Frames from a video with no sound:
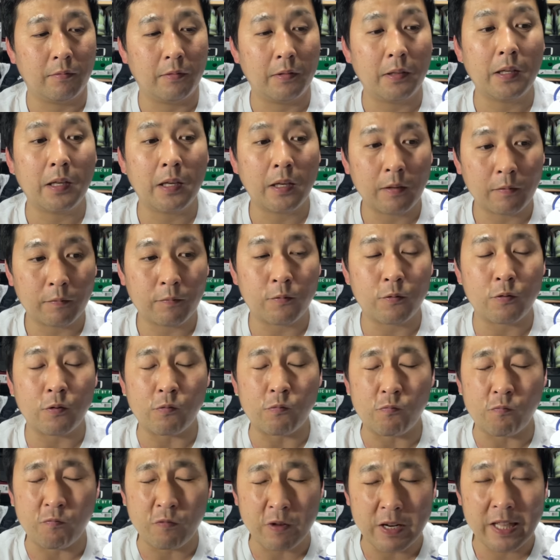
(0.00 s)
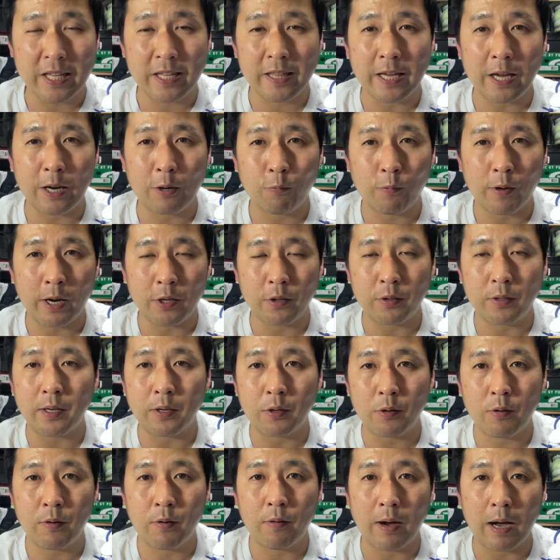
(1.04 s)
if you're really that wide, you can
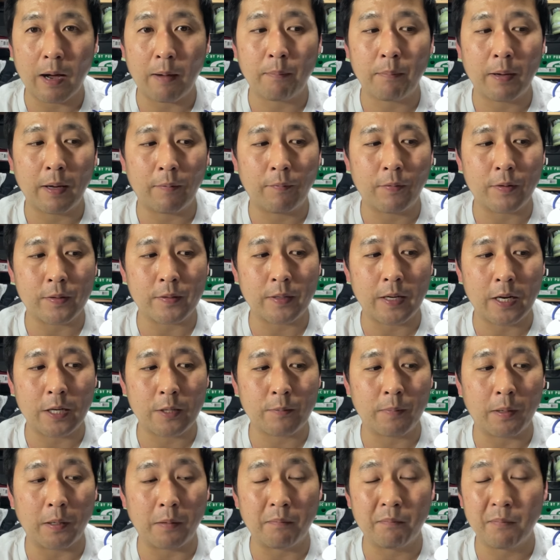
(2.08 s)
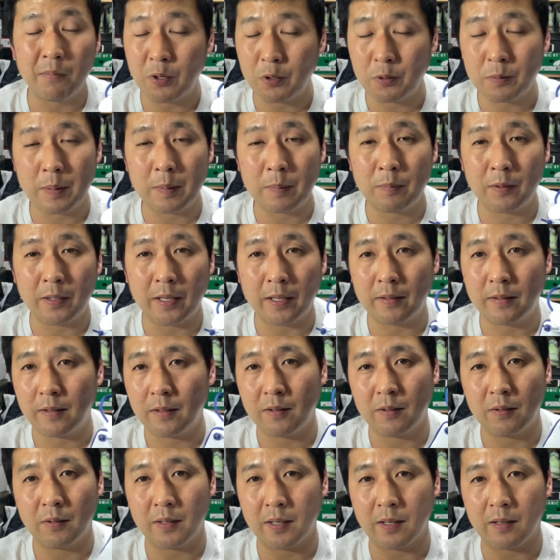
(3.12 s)
go up half a size, but most people, I
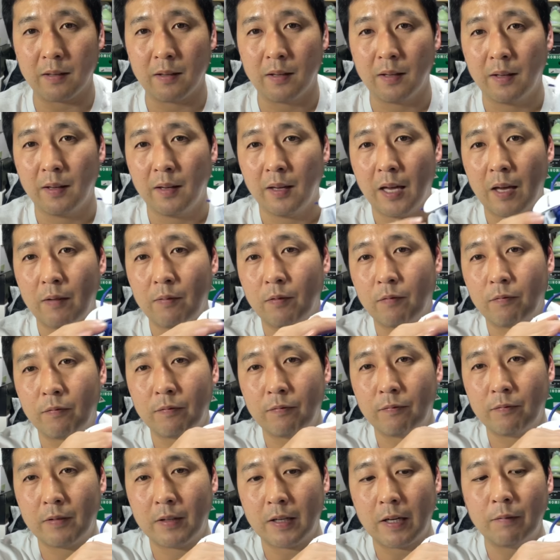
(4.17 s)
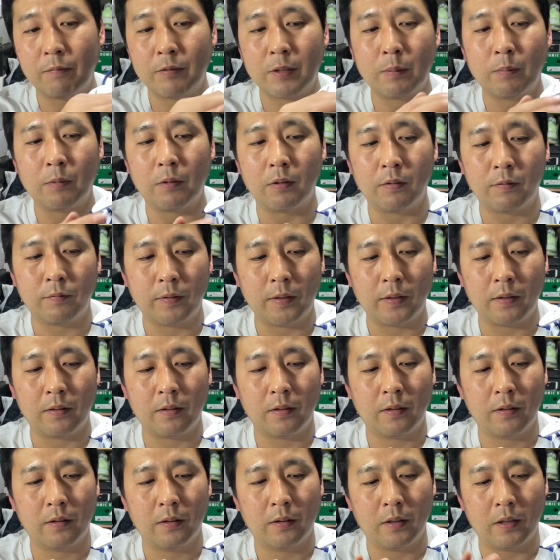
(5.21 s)
think you can have a comfortable fit
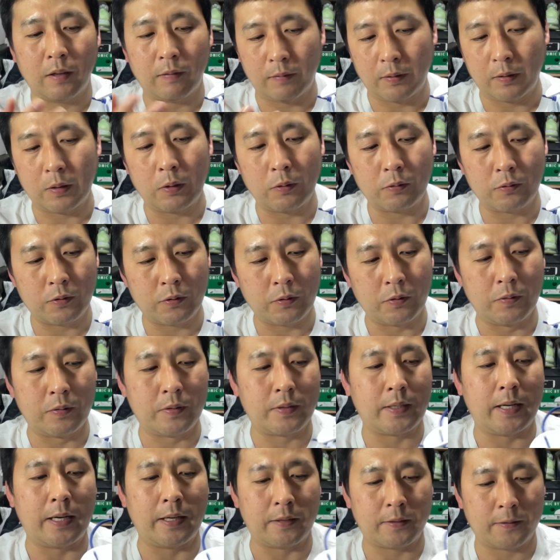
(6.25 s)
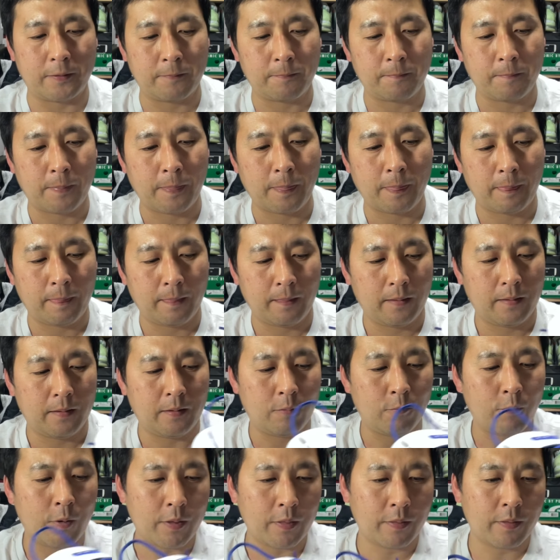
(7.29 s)
if you go true to size.
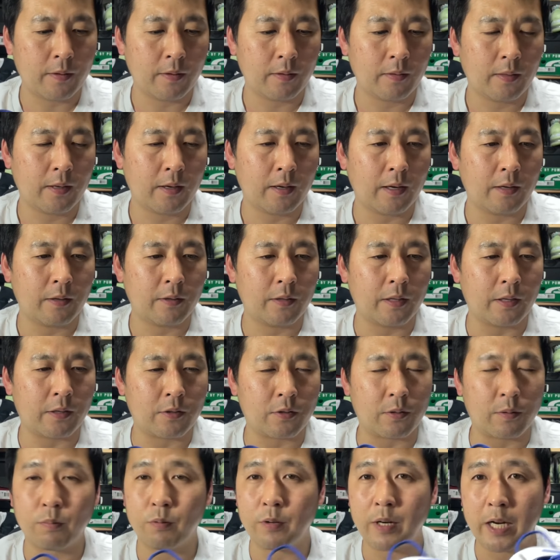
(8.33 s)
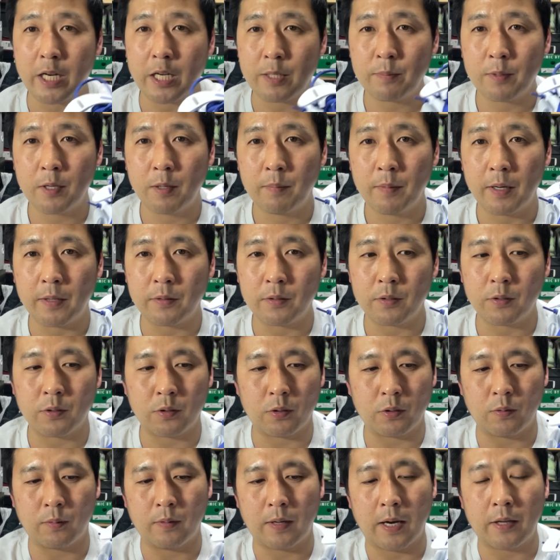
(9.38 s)
One thing that surprised me about this
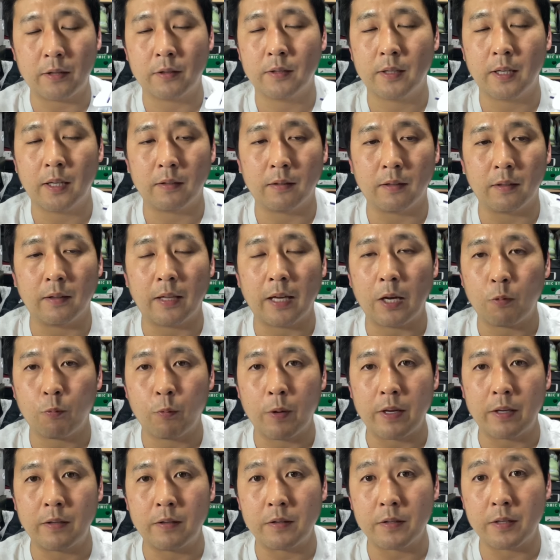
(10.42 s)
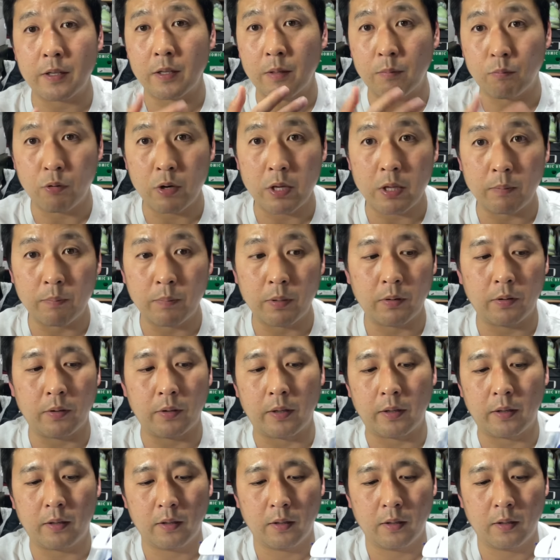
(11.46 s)
shoe, other than the lightweightness and the breathability,